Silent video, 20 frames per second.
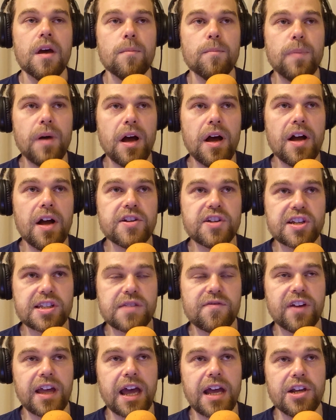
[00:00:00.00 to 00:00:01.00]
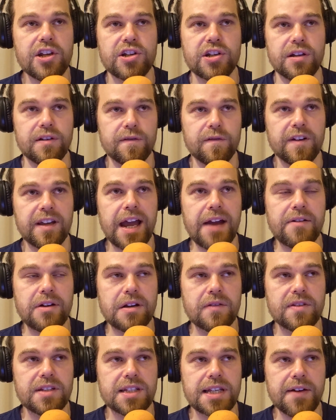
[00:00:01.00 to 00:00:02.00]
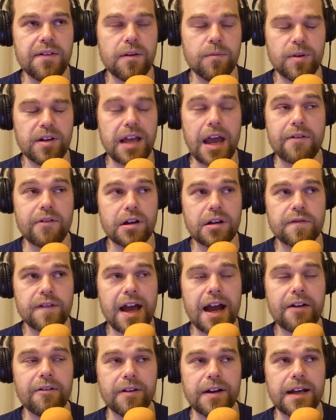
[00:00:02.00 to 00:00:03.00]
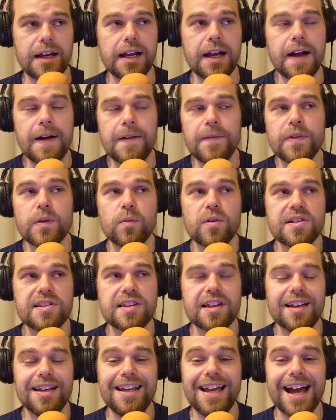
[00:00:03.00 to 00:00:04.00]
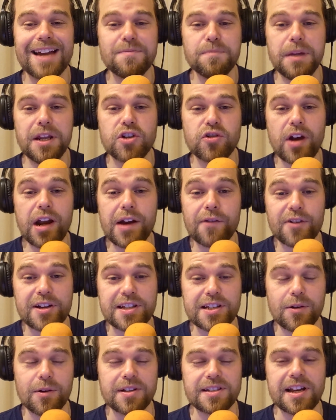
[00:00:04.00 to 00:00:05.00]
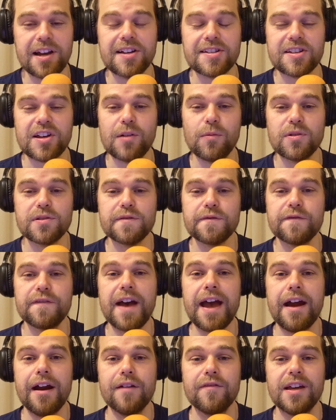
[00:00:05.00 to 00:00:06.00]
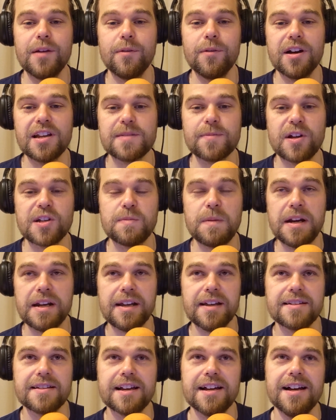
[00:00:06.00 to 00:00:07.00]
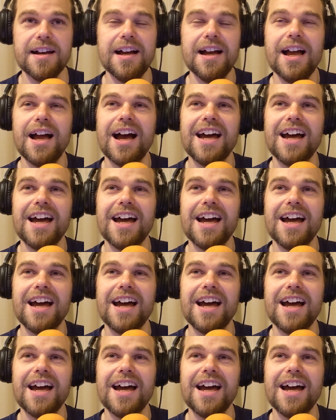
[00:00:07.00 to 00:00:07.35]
But her justification for getting rid of Ari was that he hadn't been a traitor for as long as her, so it wasn't fair if he won as much money as her.